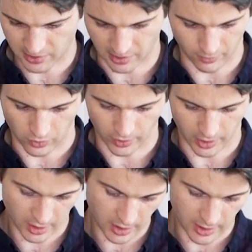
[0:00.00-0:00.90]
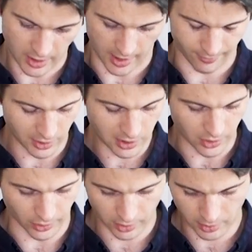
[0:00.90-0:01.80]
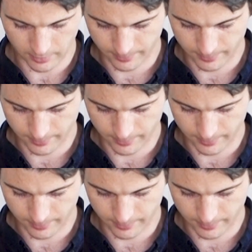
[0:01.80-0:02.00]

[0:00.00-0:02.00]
that I've got here, and have a look.